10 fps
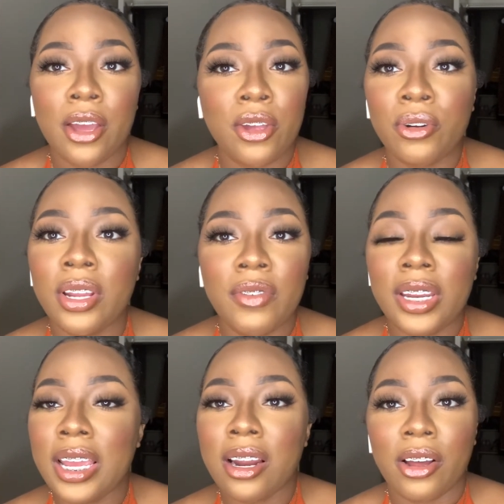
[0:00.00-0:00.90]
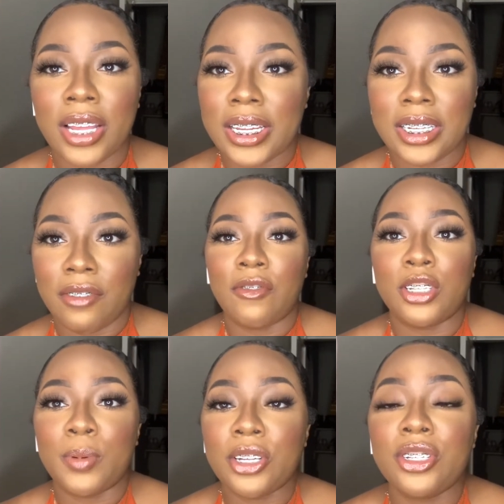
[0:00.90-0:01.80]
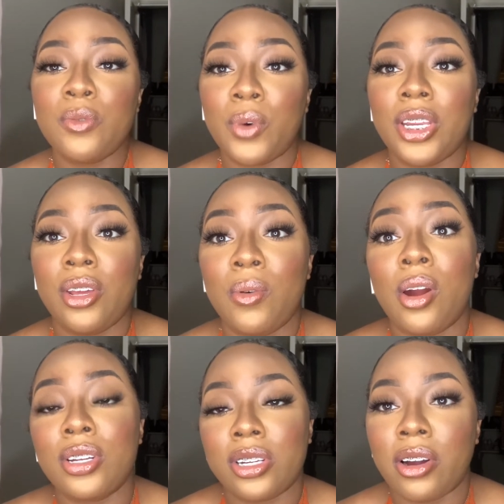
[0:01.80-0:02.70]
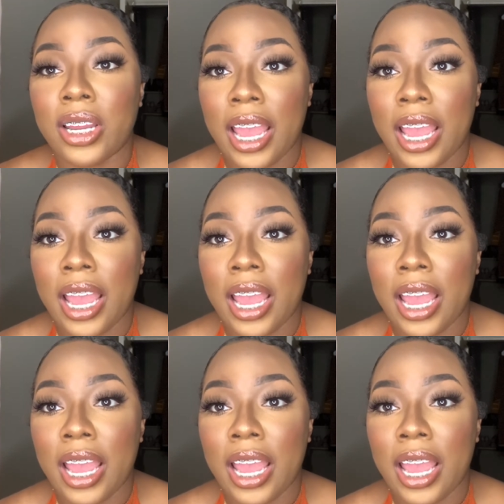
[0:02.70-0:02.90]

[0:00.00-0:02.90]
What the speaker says: you don't even need all that stuff, especially when you are starting